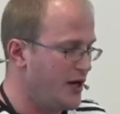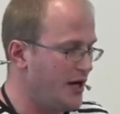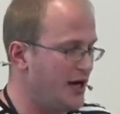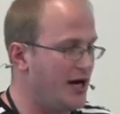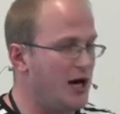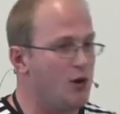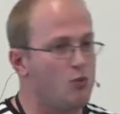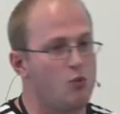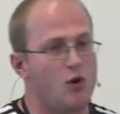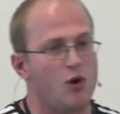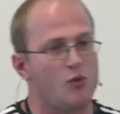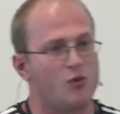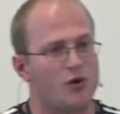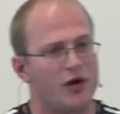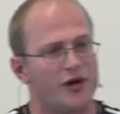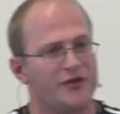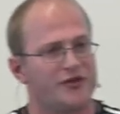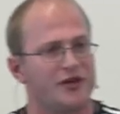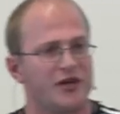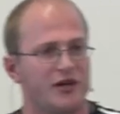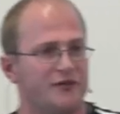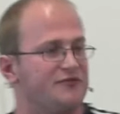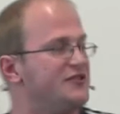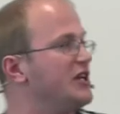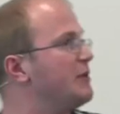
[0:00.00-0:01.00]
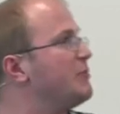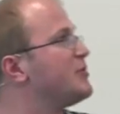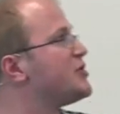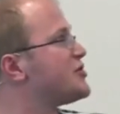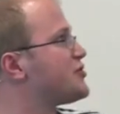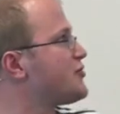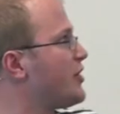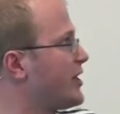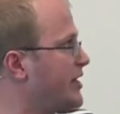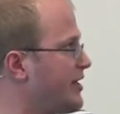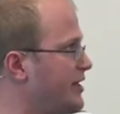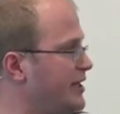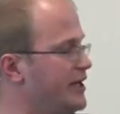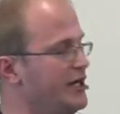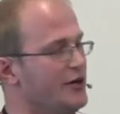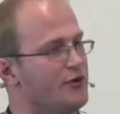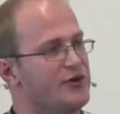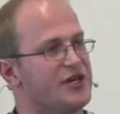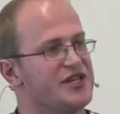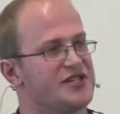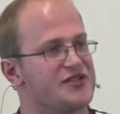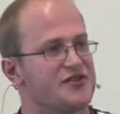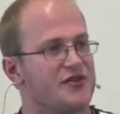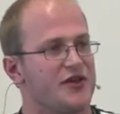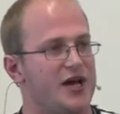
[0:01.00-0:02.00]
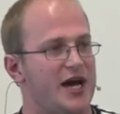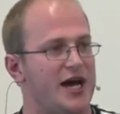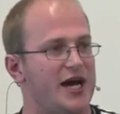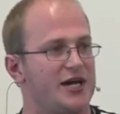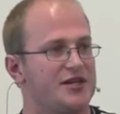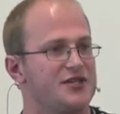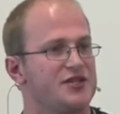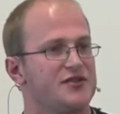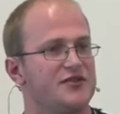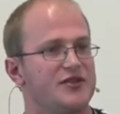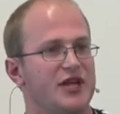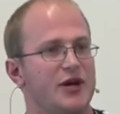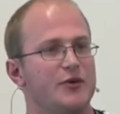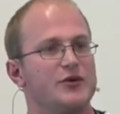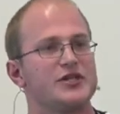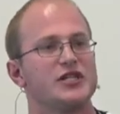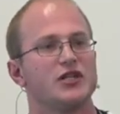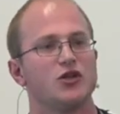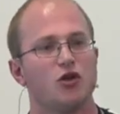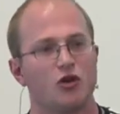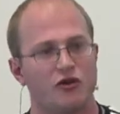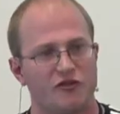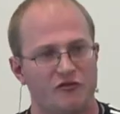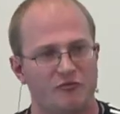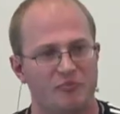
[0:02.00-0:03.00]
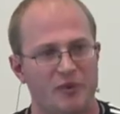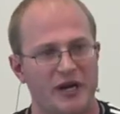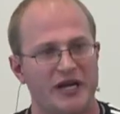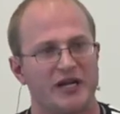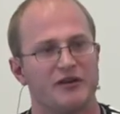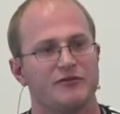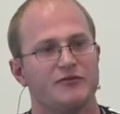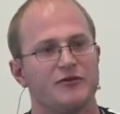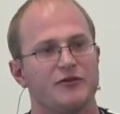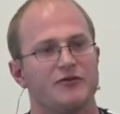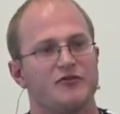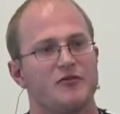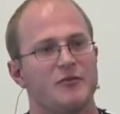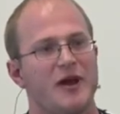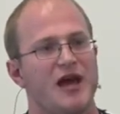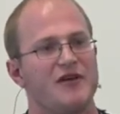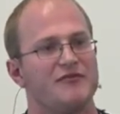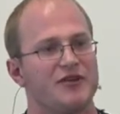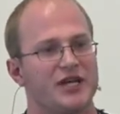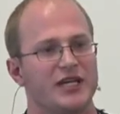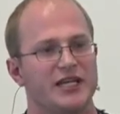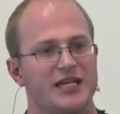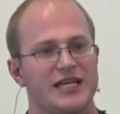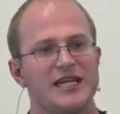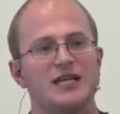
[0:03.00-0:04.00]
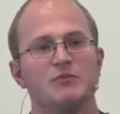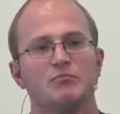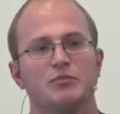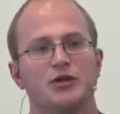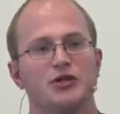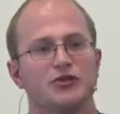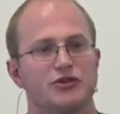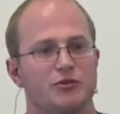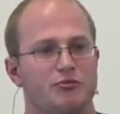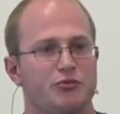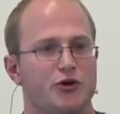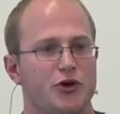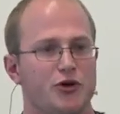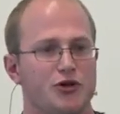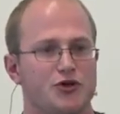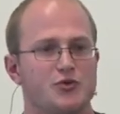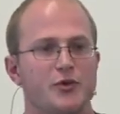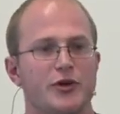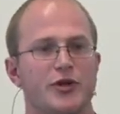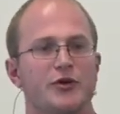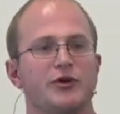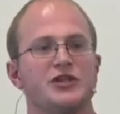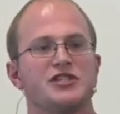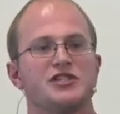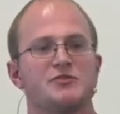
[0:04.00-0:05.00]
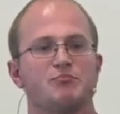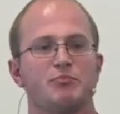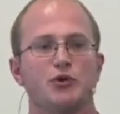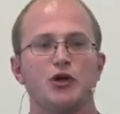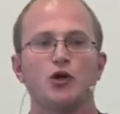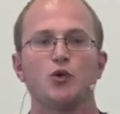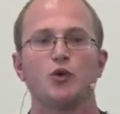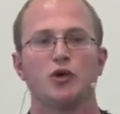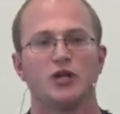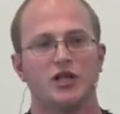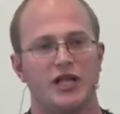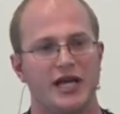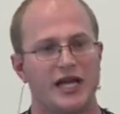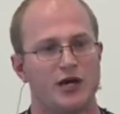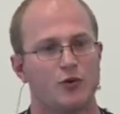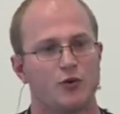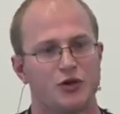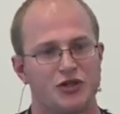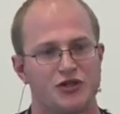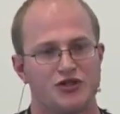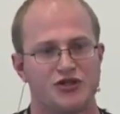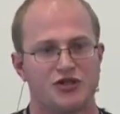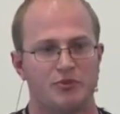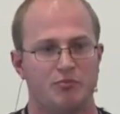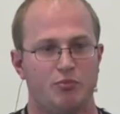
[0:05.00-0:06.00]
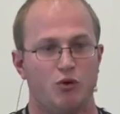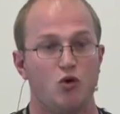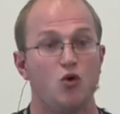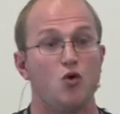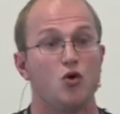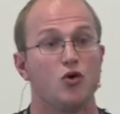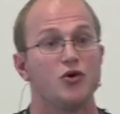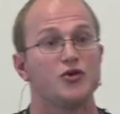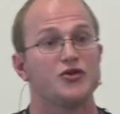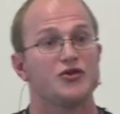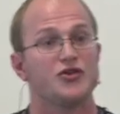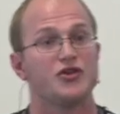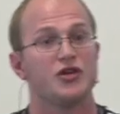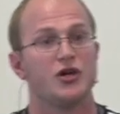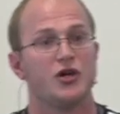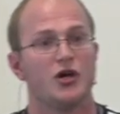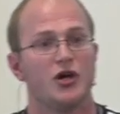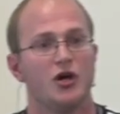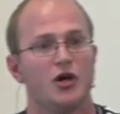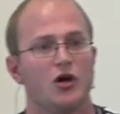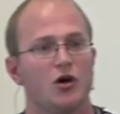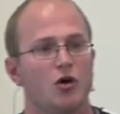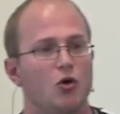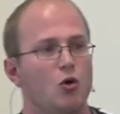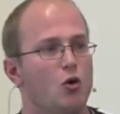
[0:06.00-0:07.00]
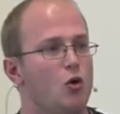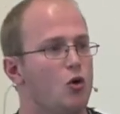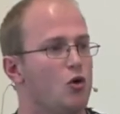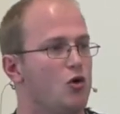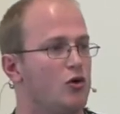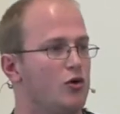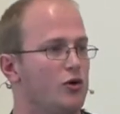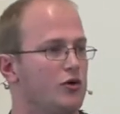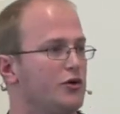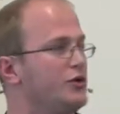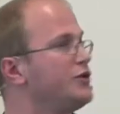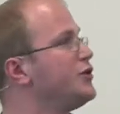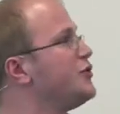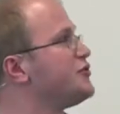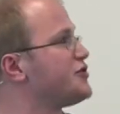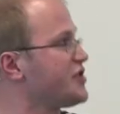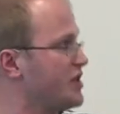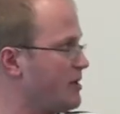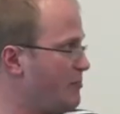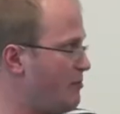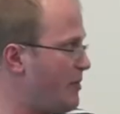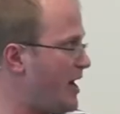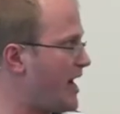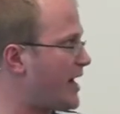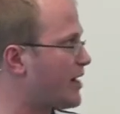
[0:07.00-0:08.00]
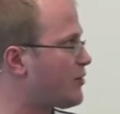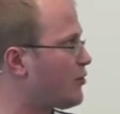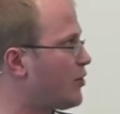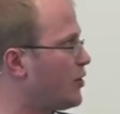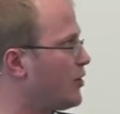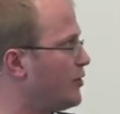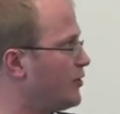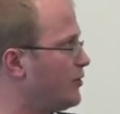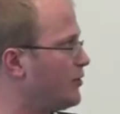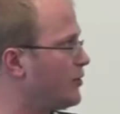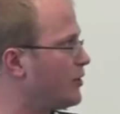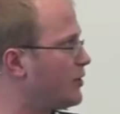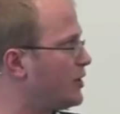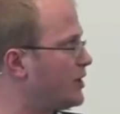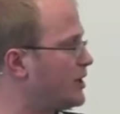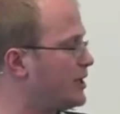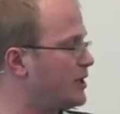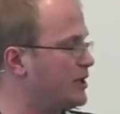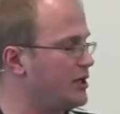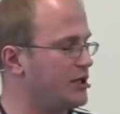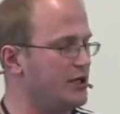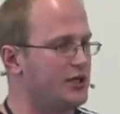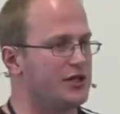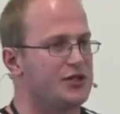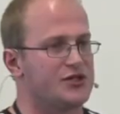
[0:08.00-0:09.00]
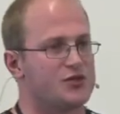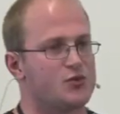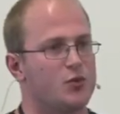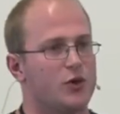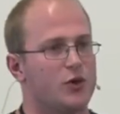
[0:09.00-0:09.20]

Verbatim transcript: Uh, what I think I've demonstrated here is that there is a lot of benefit from having an inbuilt approach, whether it's pure language support or using a macro uh, as